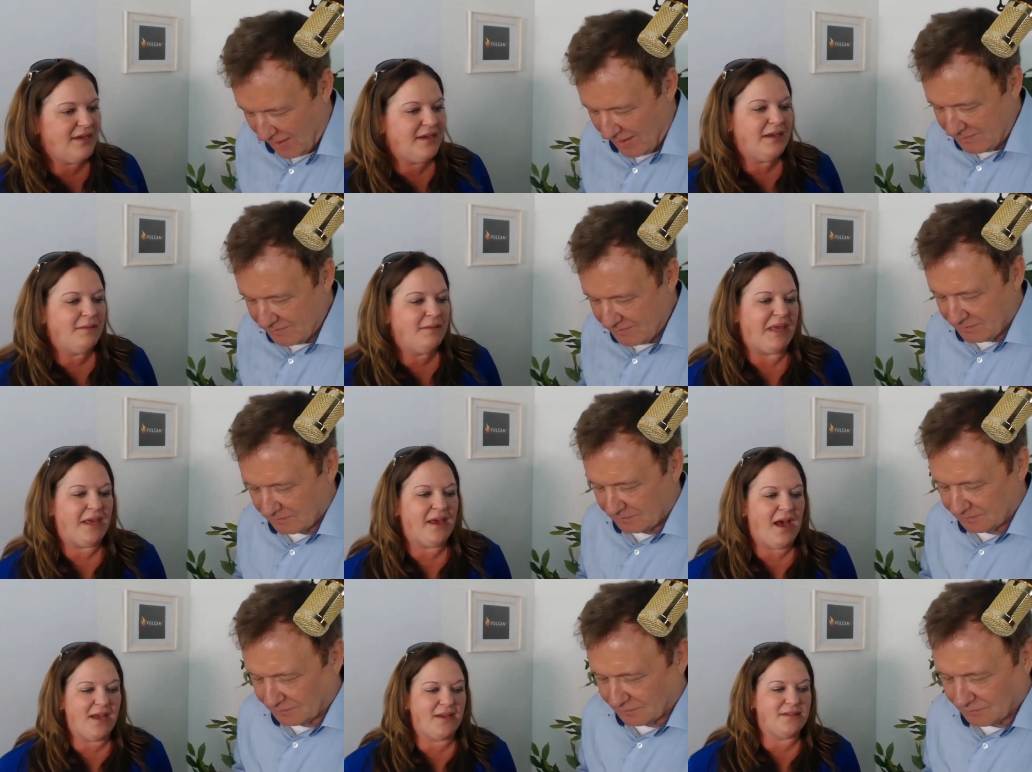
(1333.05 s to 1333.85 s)
Speaker 1: Okay.
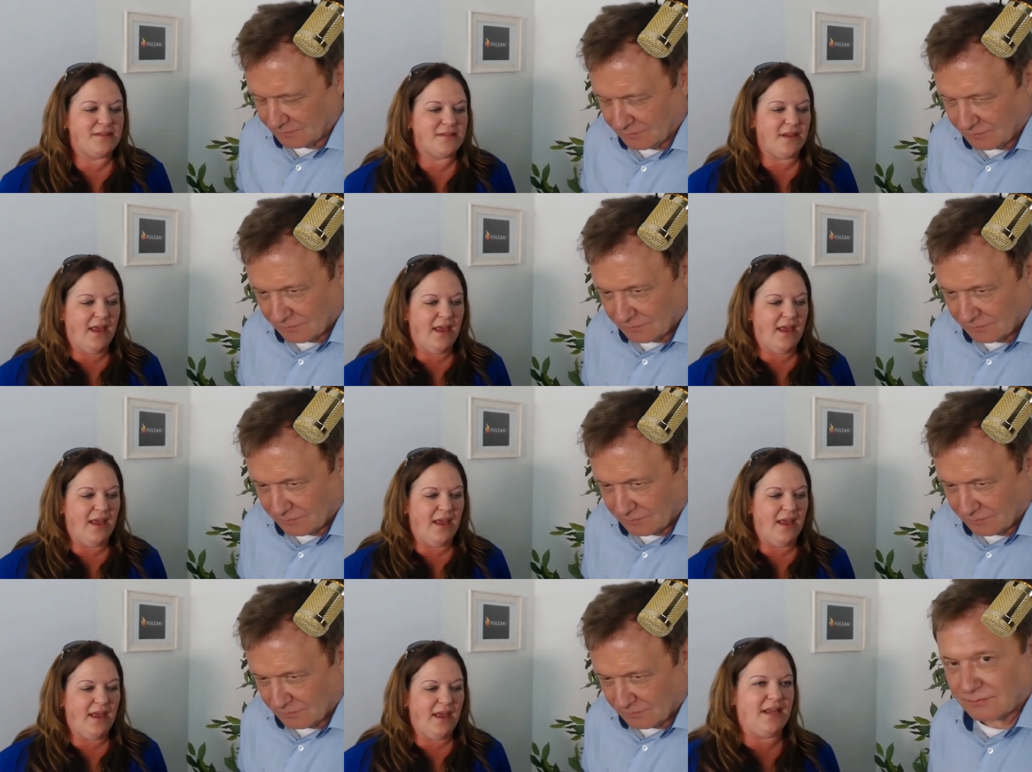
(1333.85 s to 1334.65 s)
Because
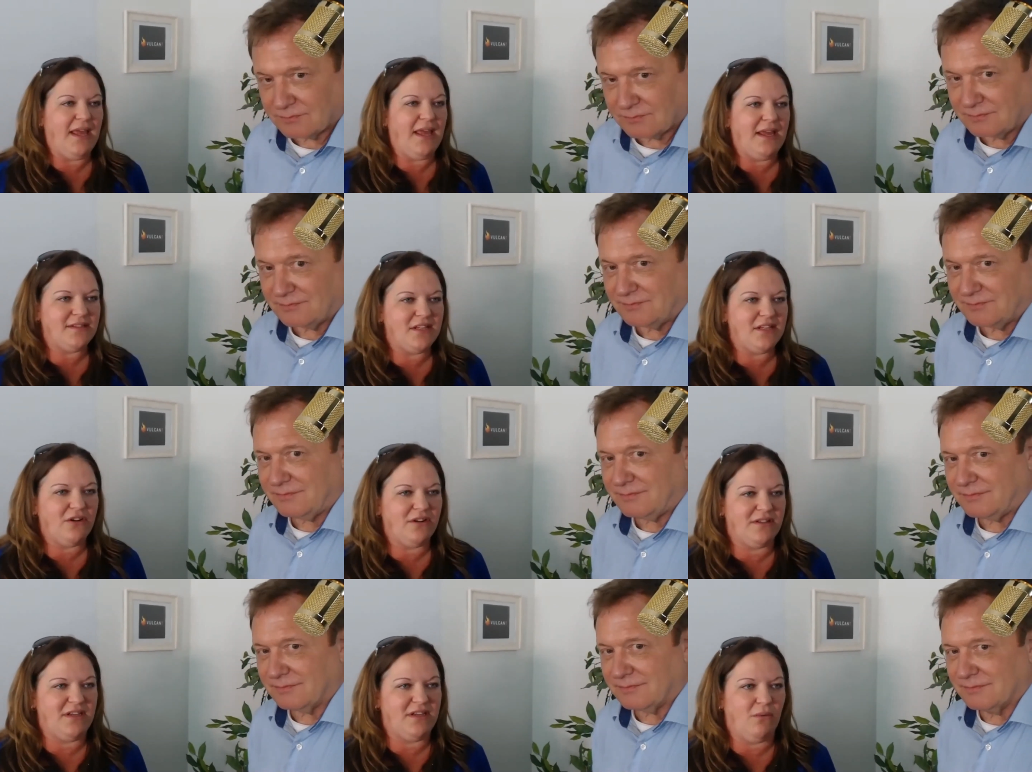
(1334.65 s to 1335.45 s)
it's easier
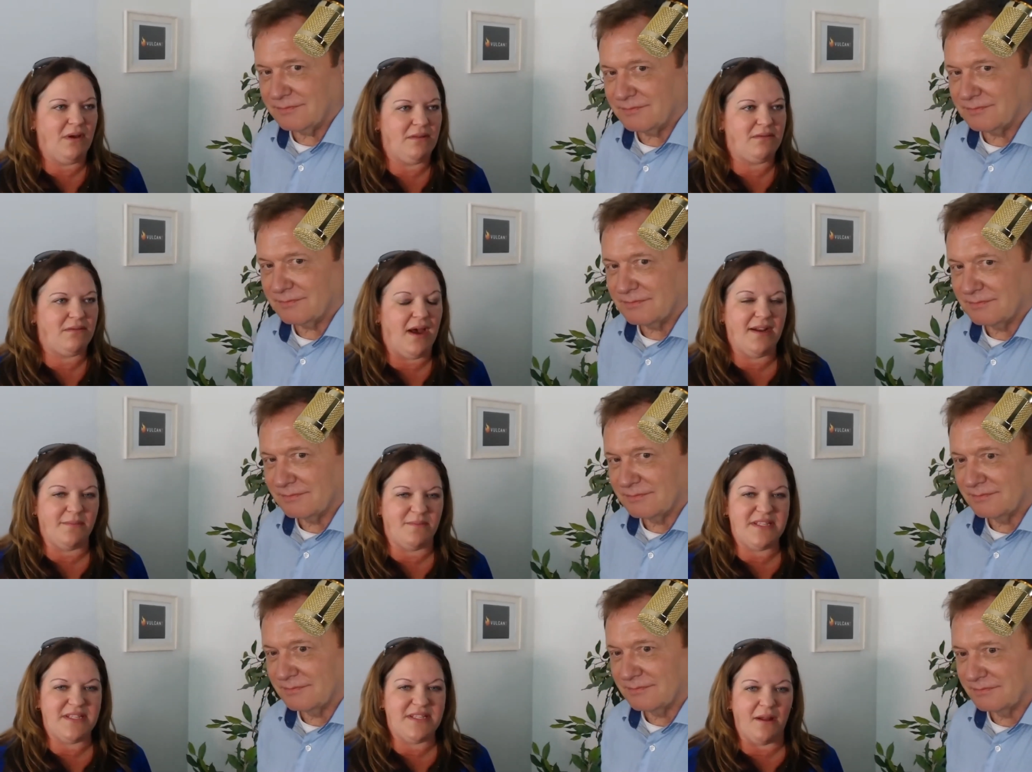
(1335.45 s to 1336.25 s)
to deal with an
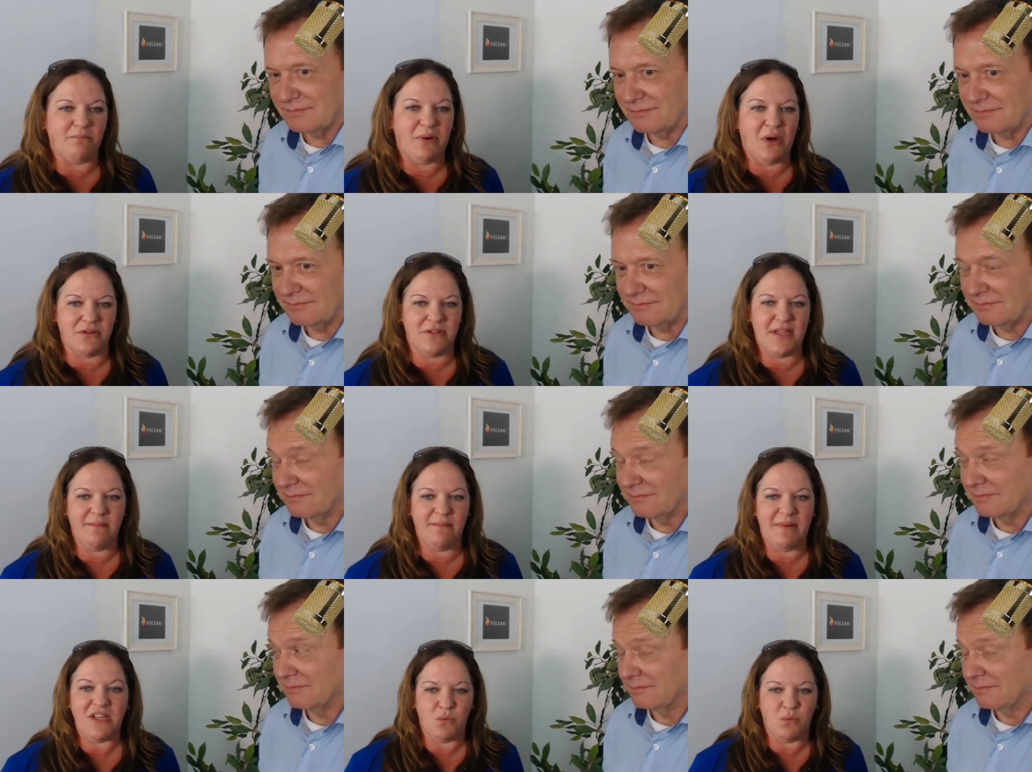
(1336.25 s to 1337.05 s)
upset person
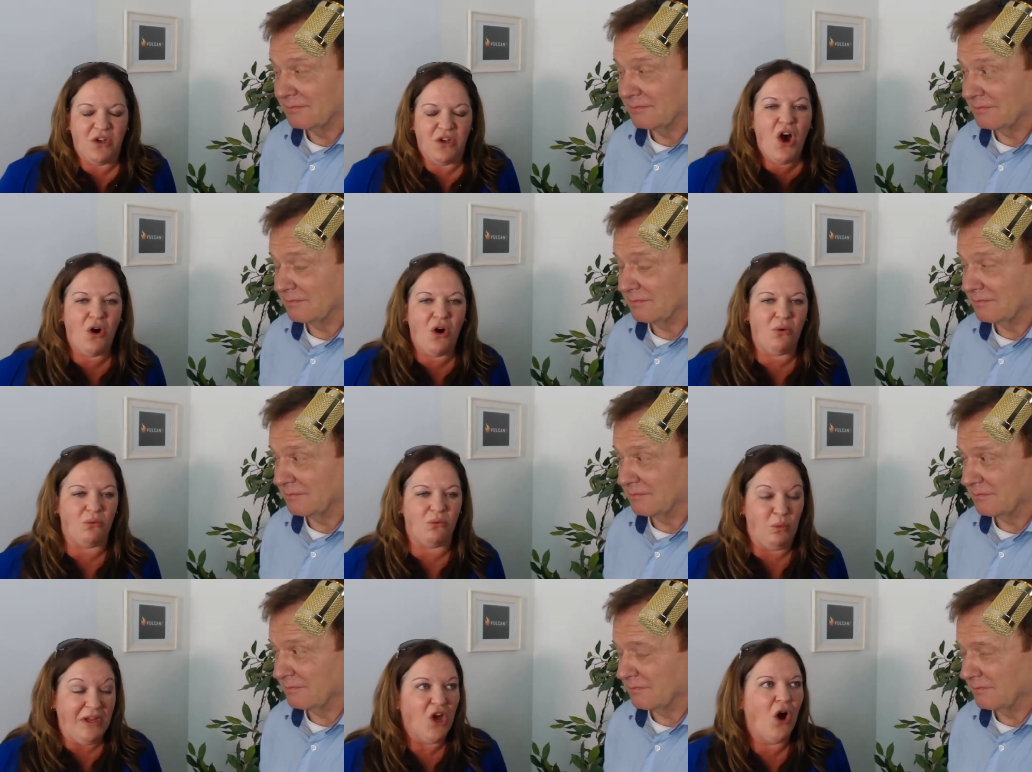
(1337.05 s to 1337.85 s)
because we know
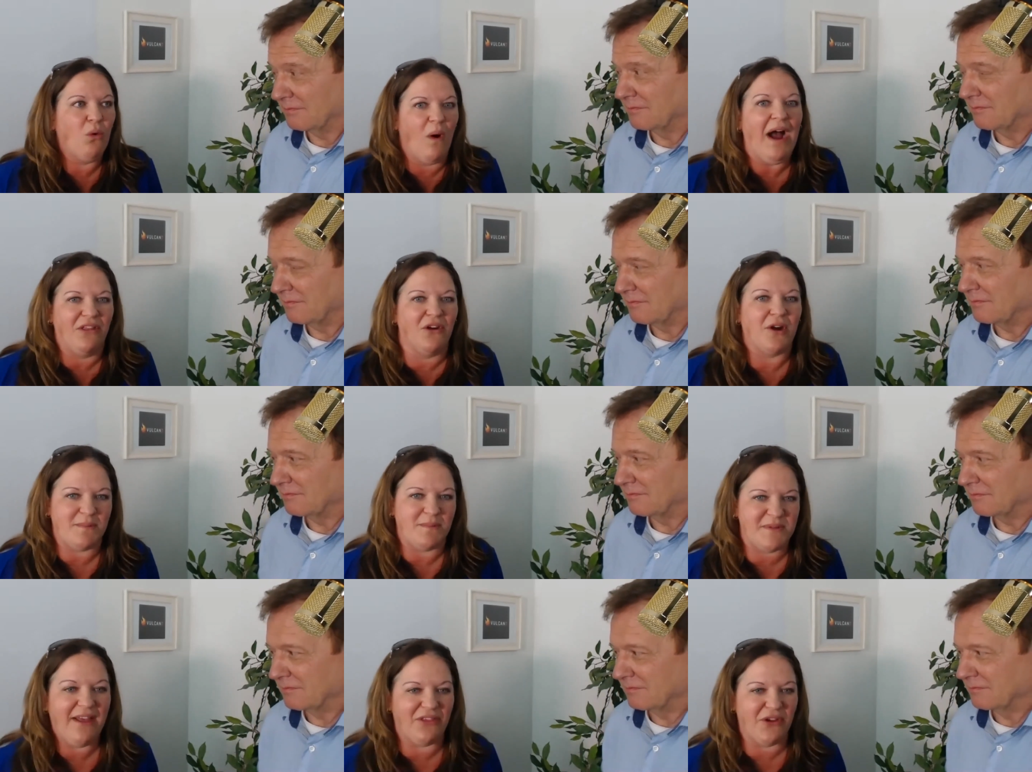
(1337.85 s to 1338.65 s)
we know why they're
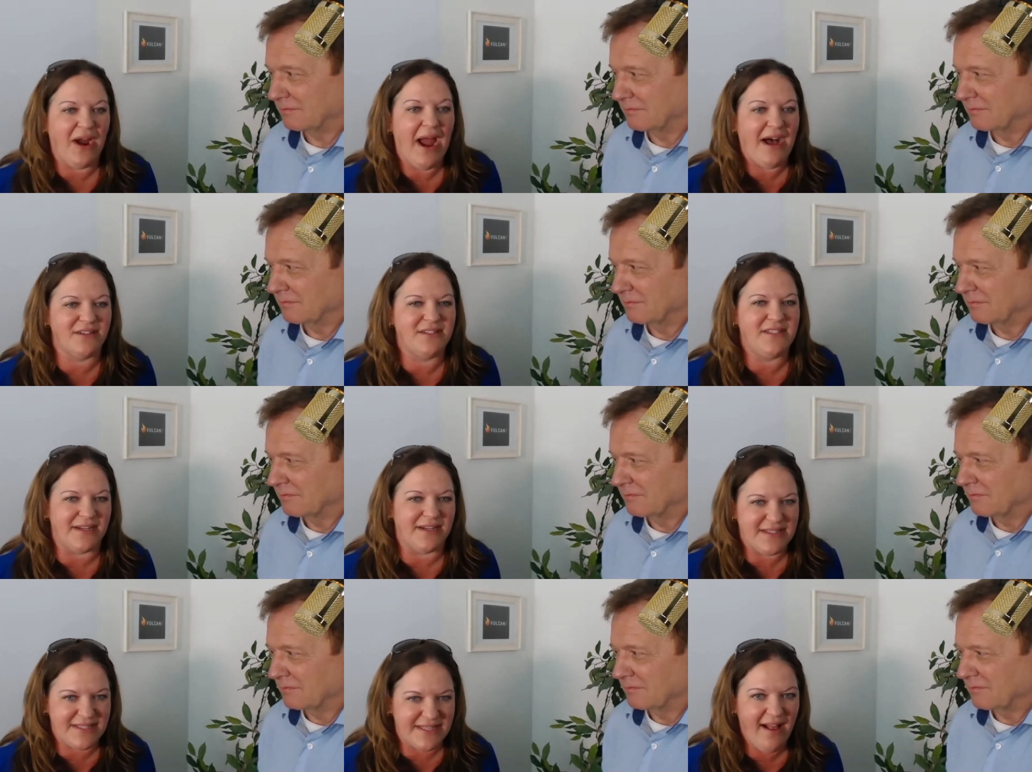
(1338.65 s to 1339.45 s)
upset. Their house
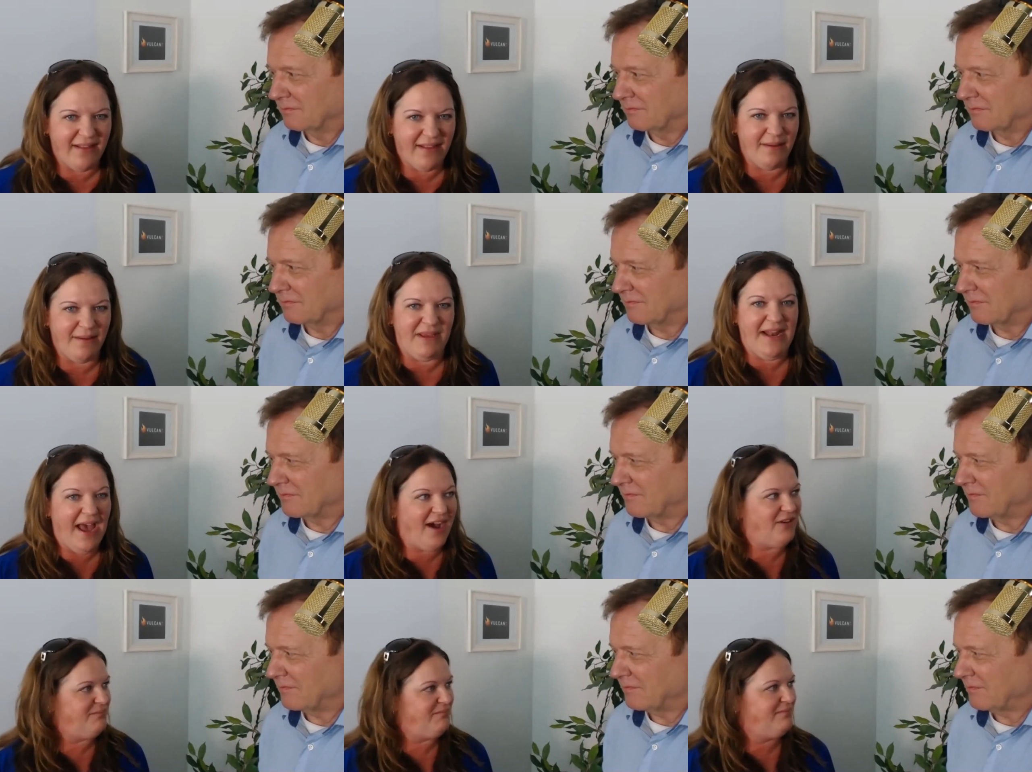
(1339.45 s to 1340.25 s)
didn't sell. I mean,
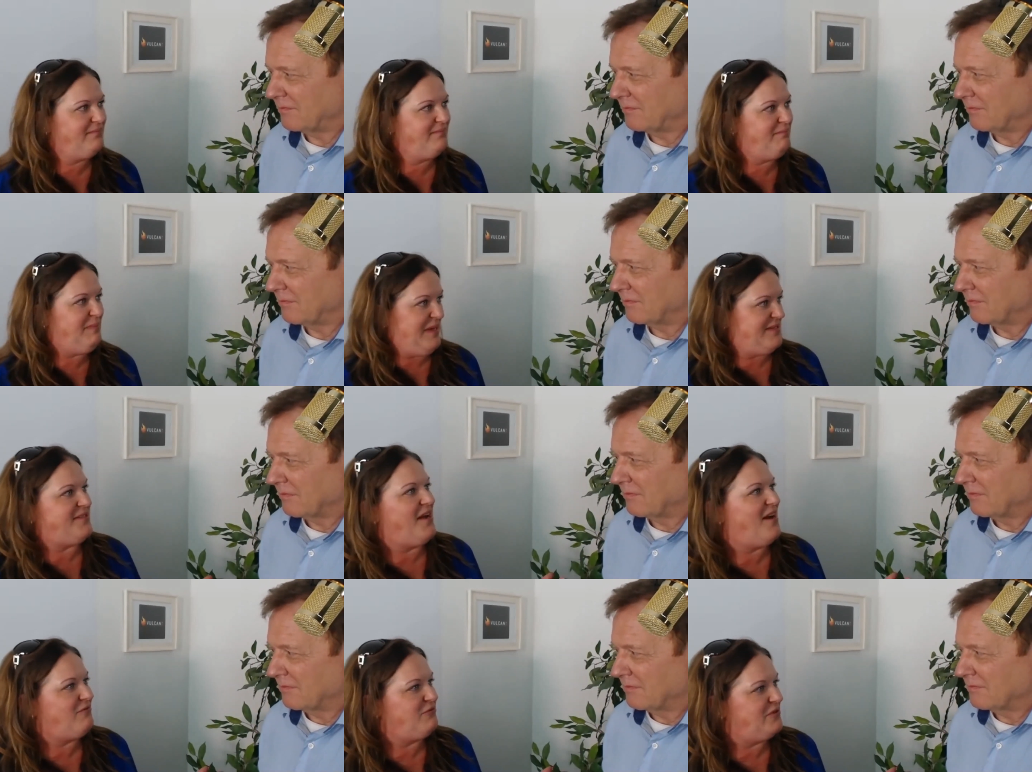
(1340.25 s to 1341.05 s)
how
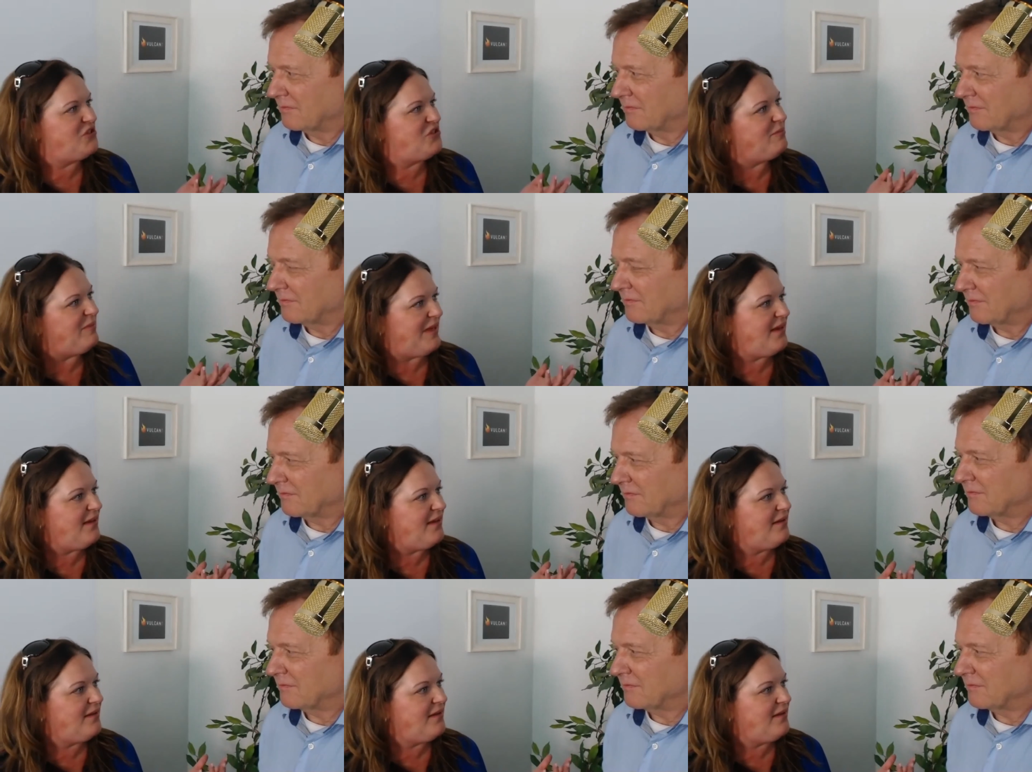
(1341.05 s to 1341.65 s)
pissed off would you be?